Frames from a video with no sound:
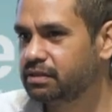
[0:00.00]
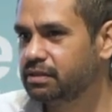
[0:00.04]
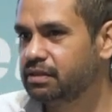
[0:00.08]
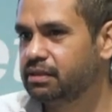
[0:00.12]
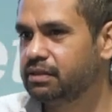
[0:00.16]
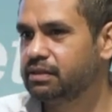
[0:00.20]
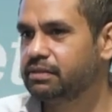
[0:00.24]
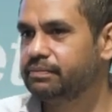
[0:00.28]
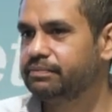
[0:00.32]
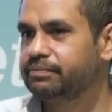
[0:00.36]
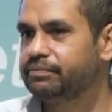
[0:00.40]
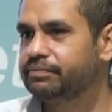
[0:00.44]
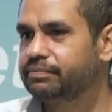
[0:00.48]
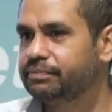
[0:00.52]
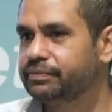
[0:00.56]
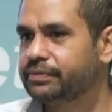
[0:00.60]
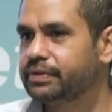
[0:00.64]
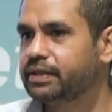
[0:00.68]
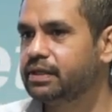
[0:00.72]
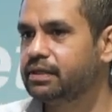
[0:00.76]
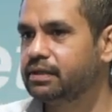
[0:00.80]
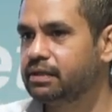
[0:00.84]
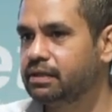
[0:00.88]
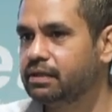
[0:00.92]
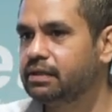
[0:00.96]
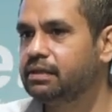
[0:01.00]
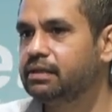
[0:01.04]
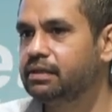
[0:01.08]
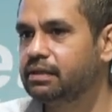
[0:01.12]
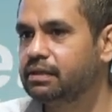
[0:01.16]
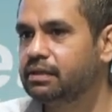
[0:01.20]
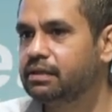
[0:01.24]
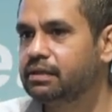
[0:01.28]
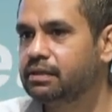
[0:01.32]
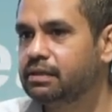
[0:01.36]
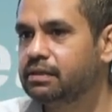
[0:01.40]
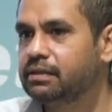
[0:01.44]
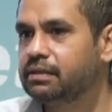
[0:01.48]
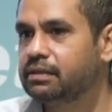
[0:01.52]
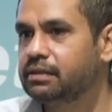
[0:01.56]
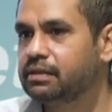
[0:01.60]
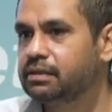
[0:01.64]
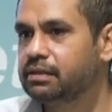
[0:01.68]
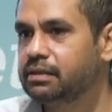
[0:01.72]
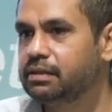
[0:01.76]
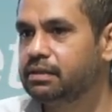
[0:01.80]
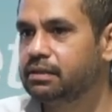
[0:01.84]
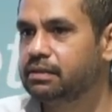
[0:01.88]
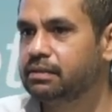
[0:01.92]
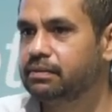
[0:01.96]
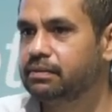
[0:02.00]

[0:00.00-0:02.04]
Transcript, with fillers: No? Yes, it does actually. I, was,